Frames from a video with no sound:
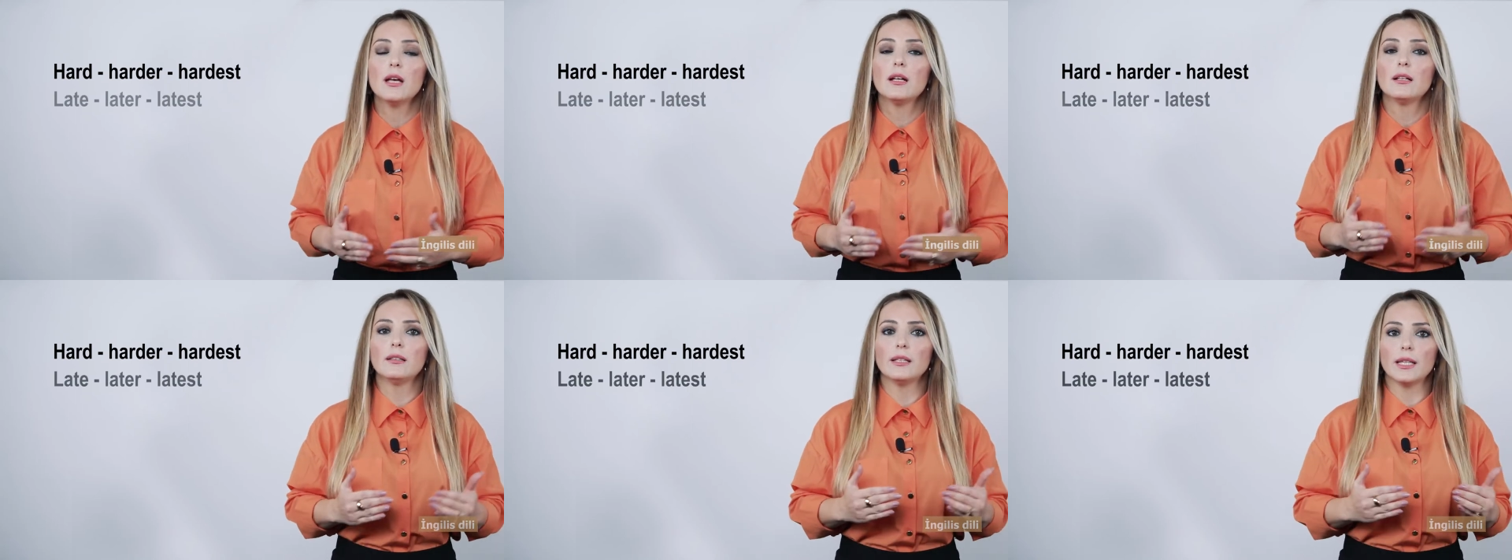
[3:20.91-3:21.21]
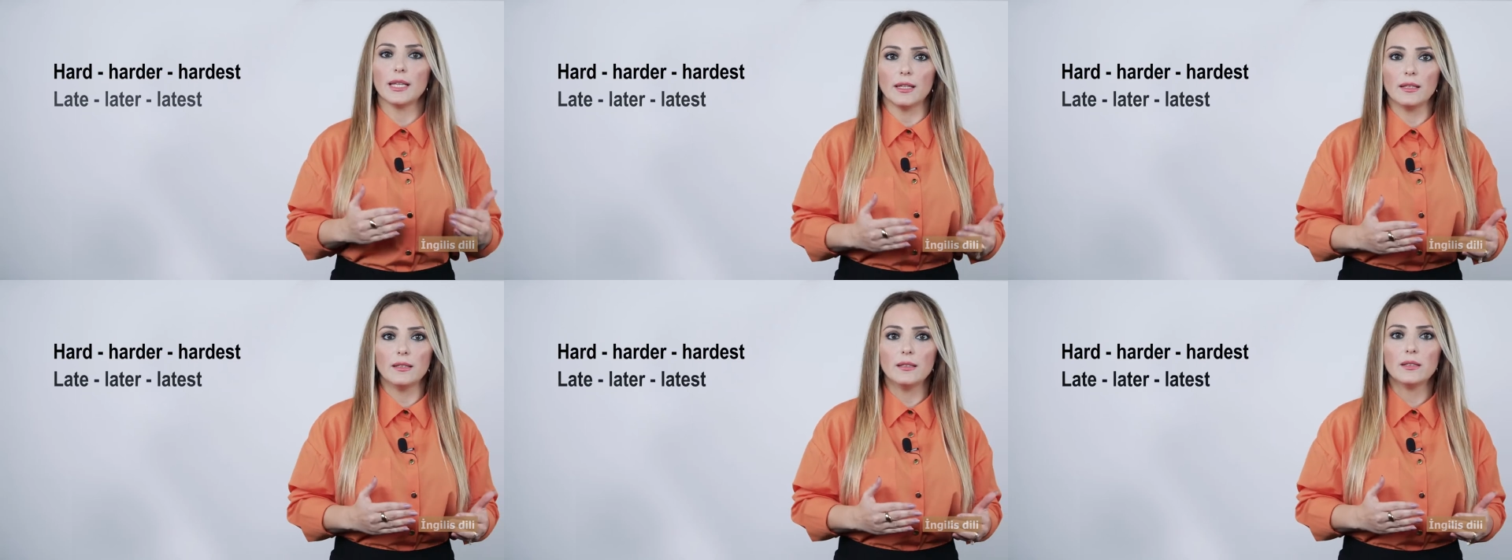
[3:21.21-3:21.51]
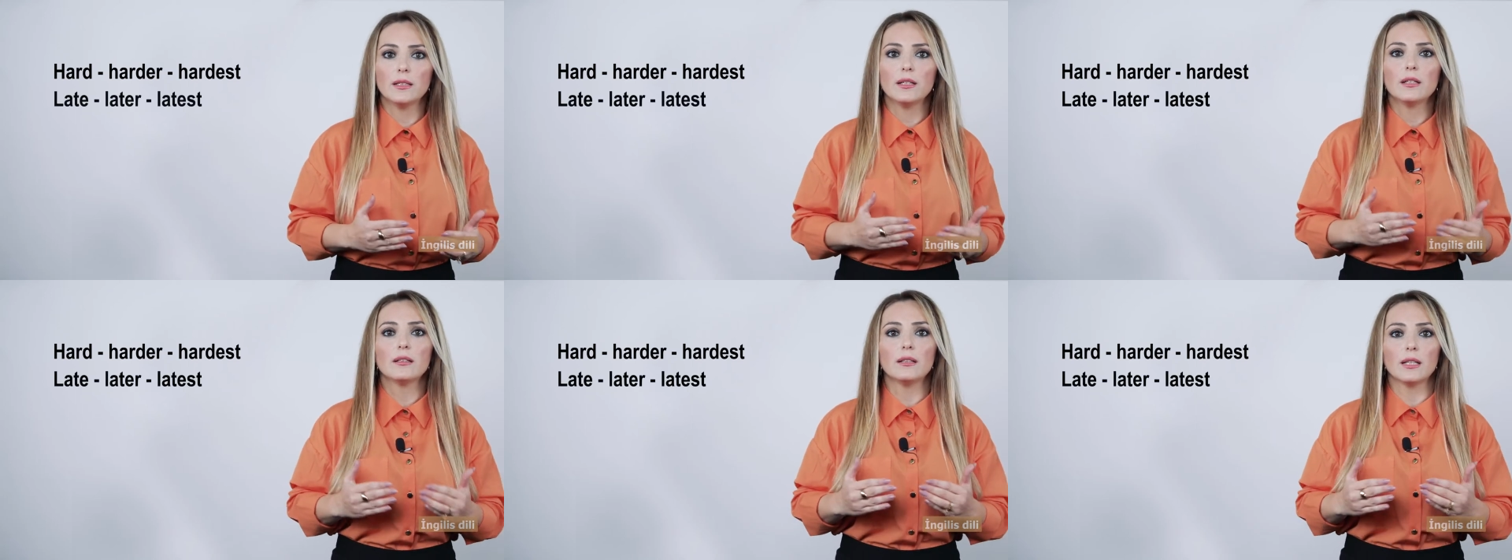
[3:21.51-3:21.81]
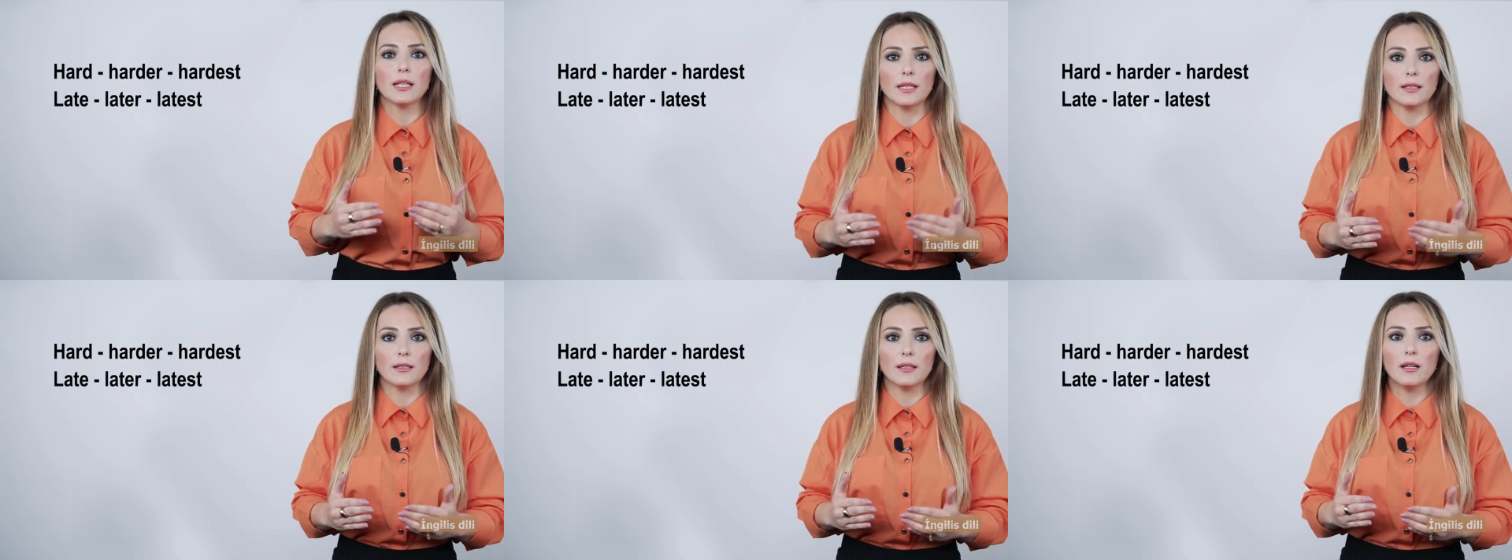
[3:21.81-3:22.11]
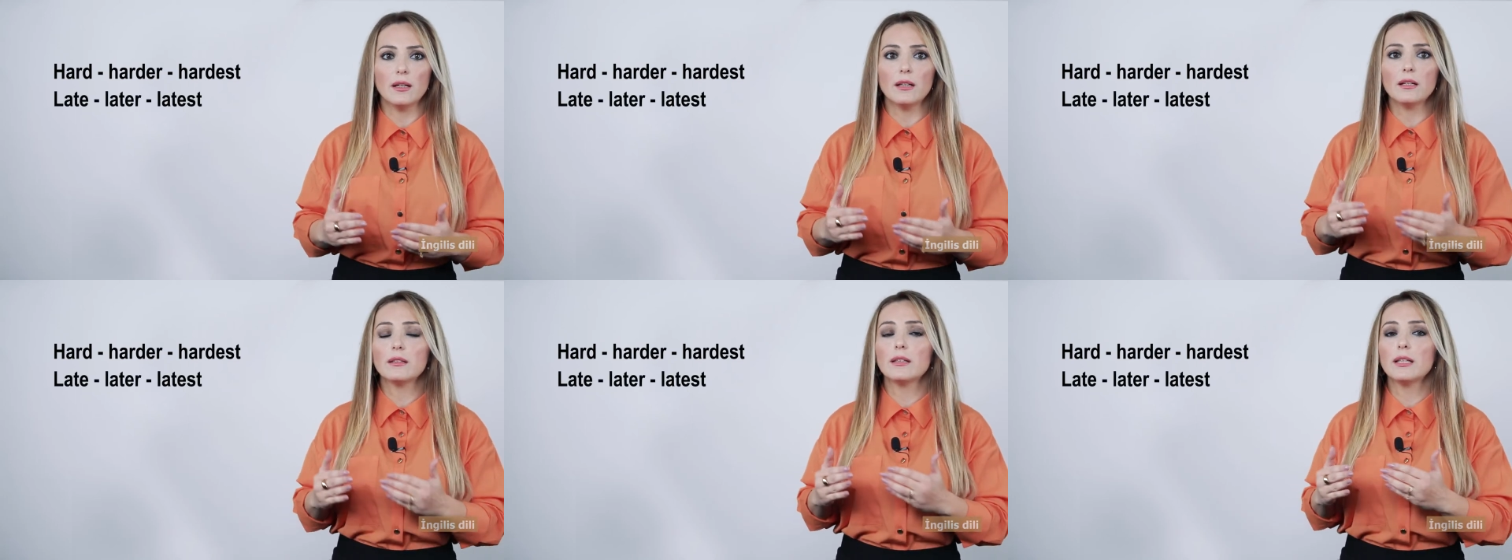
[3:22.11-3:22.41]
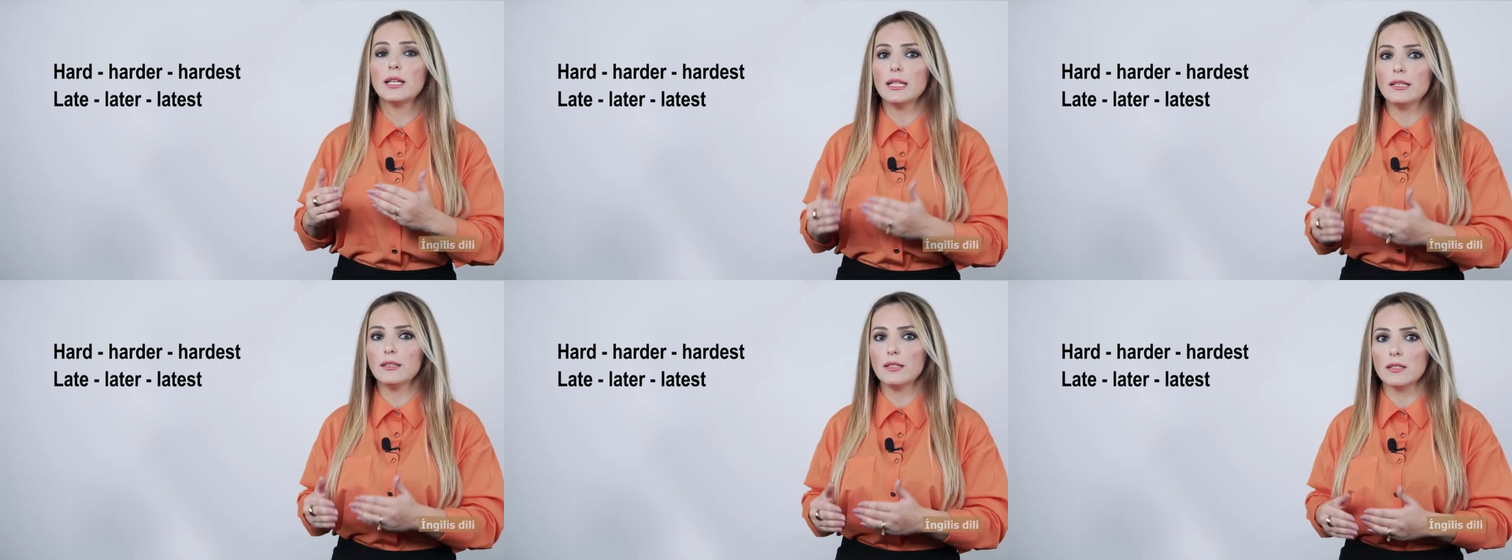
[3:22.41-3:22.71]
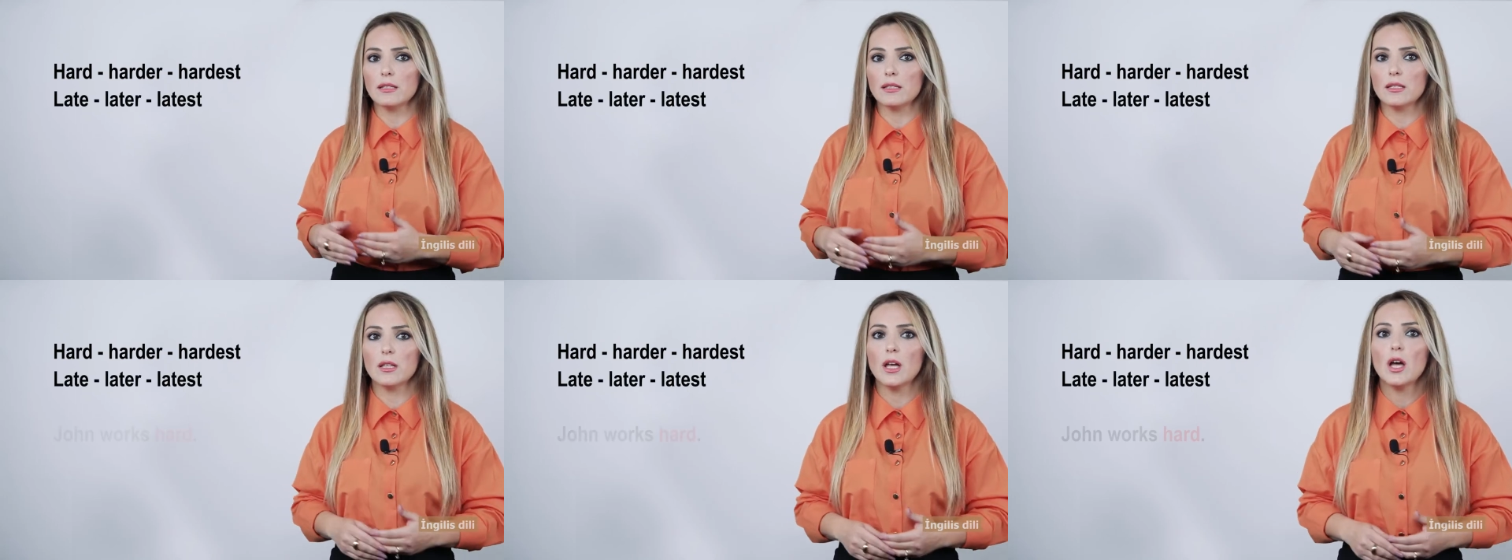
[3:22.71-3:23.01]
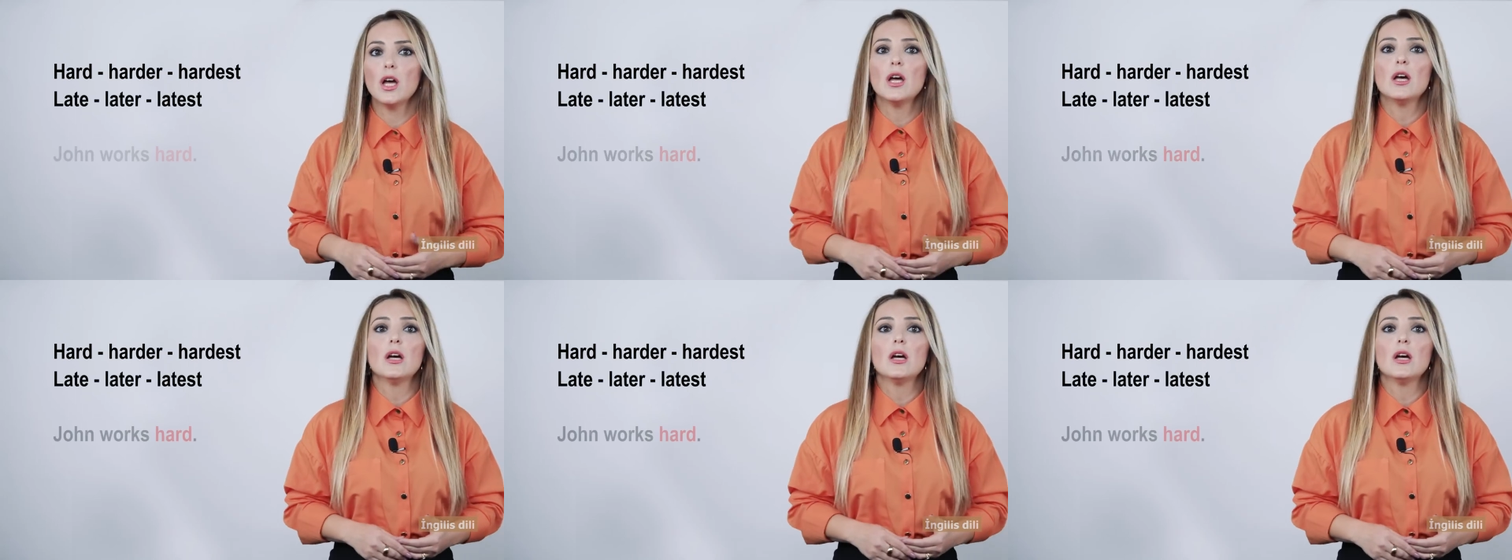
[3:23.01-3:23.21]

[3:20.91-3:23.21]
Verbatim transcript: late, later, latest.